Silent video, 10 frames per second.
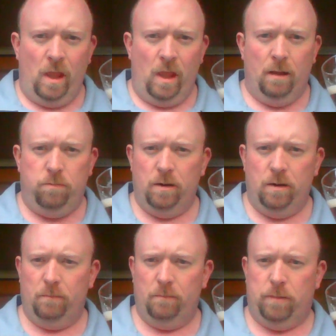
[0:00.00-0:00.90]
uh,
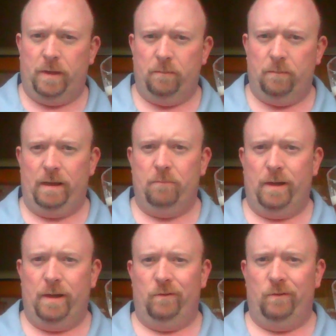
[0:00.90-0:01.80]
pumpkin.
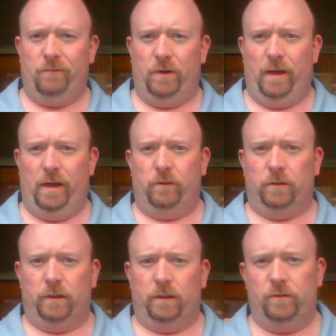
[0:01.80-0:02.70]
Anybody who's ever inhaled a
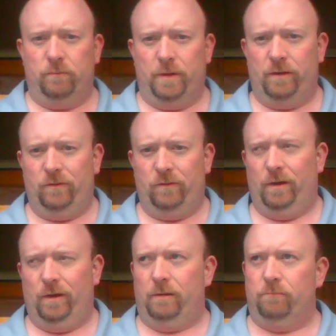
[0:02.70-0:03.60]
little too much
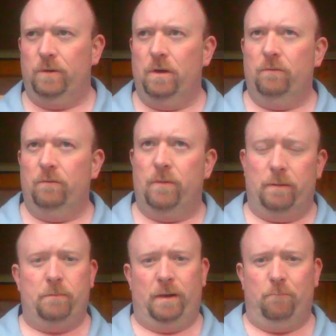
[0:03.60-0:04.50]
um, from the
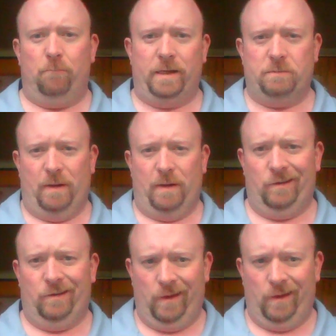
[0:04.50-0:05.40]
pumpkin pie
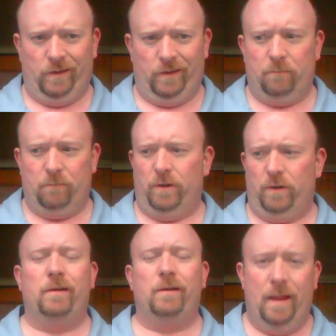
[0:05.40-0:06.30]
spices as they get poured
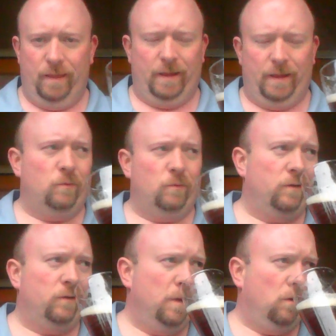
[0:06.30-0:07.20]
out, that's what I
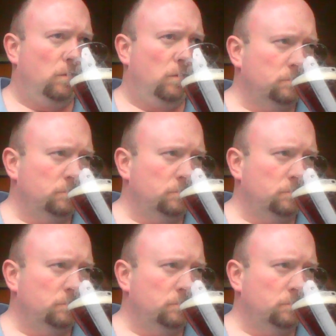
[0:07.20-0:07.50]
smell.